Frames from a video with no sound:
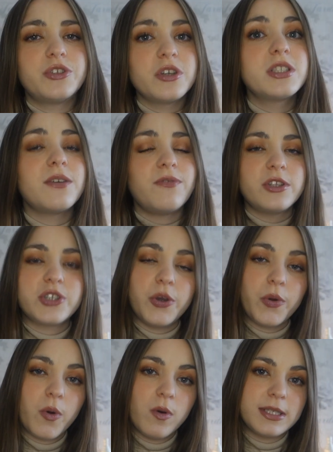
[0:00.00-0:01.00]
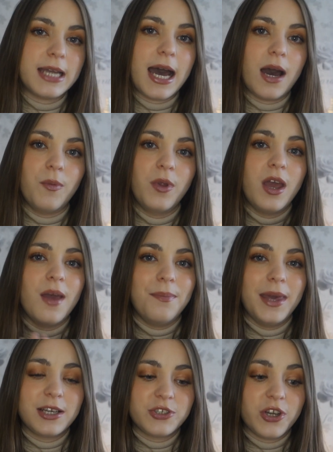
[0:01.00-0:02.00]
Just if you do go down,
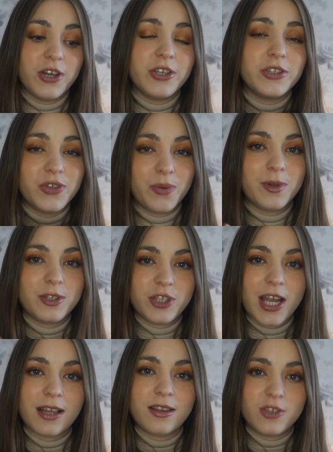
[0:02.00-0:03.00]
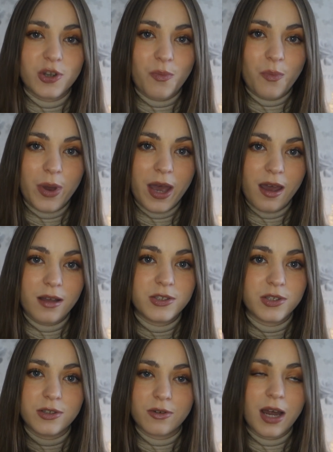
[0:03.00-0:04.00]
make sure you double check the jumper
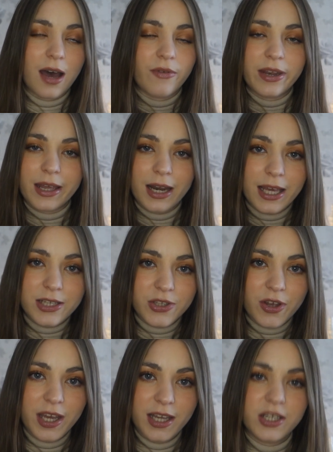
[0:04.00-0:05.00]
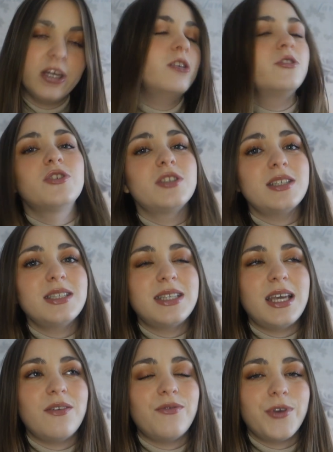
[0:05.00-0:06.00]
so you don't have any clicks on it. Just to
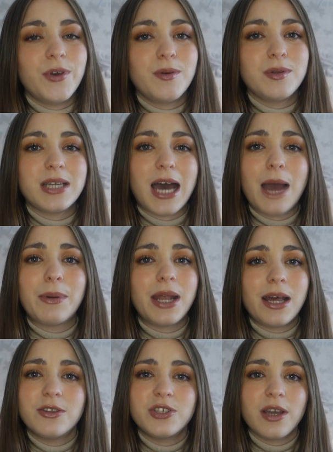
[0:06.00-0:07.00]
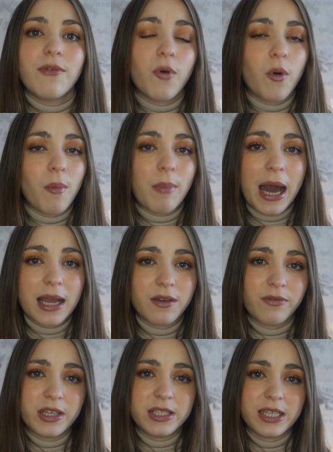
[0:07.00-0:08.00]
save you time and energy of going back
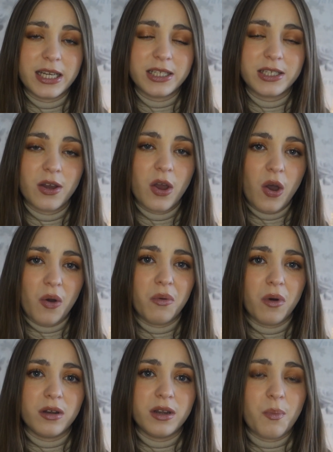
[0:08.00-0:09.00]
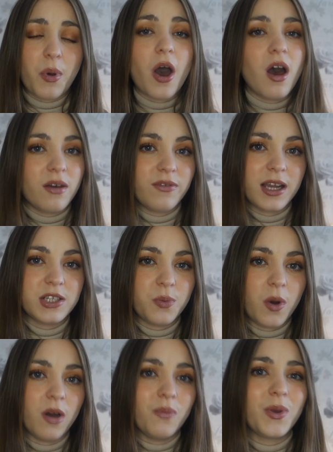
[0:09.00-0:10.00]
if you did want a perfect
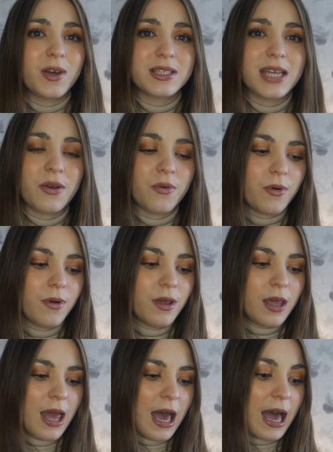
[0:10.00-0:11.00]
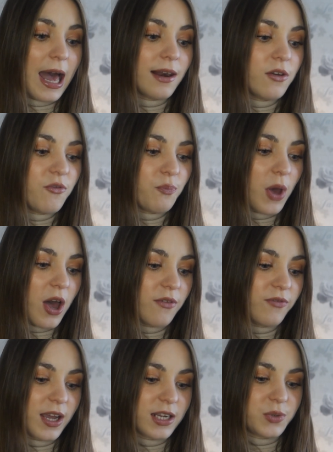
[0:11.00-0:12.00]
one. Because I know I love
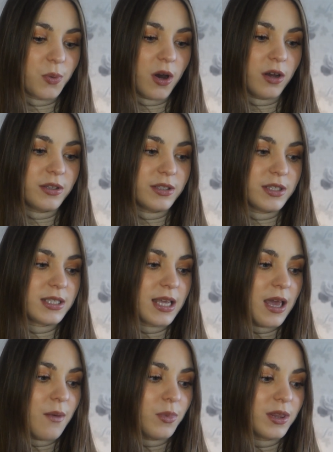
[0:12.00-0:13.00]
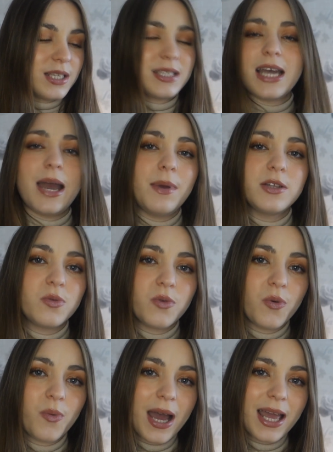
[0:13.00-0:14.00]
perfect ones, but this time I don't
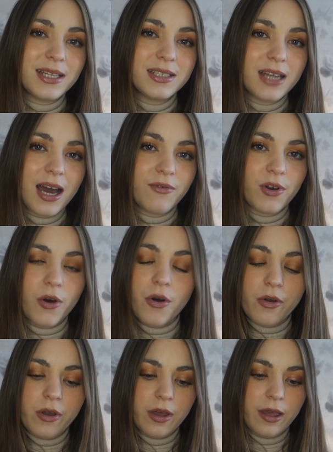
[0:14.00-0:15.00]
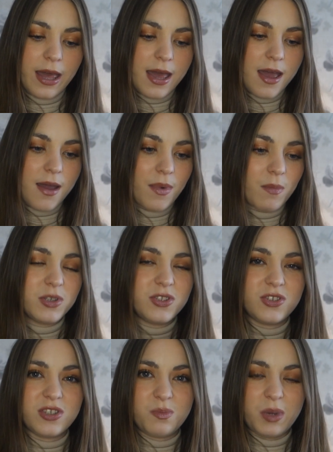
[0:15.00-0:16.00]
know why I didn't have a look. I must
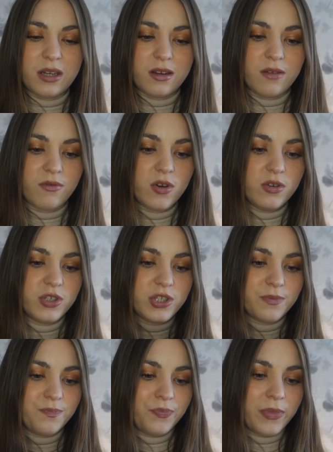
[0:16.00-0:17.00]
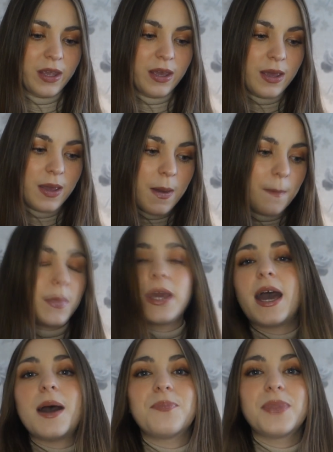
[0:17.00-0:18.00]
have just been in a rush. But
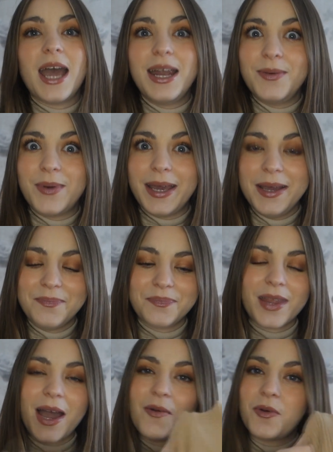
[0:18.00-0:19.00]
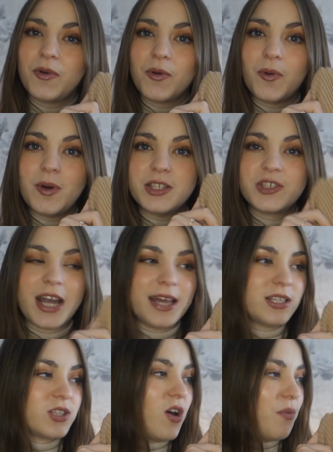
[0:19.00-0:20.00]
yeah, anyway, I'm going to go and try
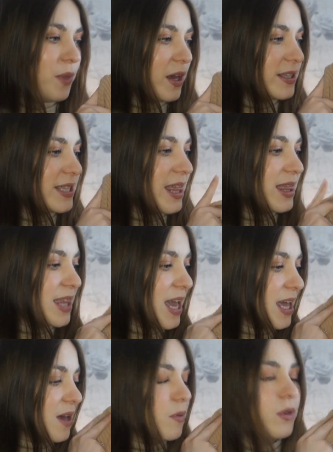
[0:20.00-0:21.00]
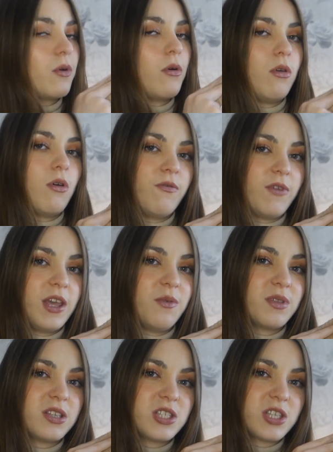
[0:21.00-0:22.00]
this on because I think it will go lovely
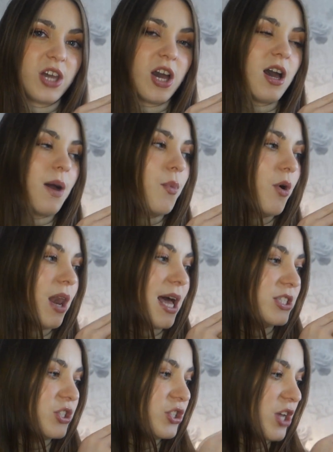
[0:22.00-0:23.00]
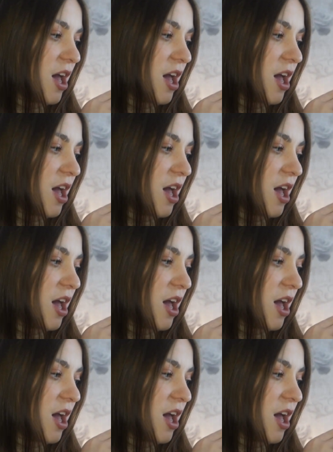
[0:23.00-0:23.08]
with the skirt I bought last